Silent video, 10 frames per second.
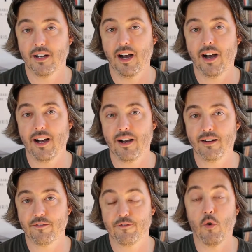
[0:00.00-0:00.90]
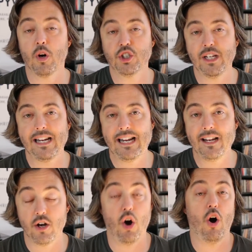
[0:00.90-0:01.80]
uh, for G E
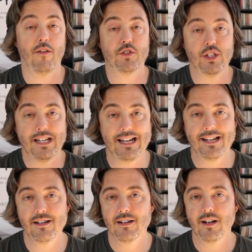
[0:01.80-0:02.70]
and off G E.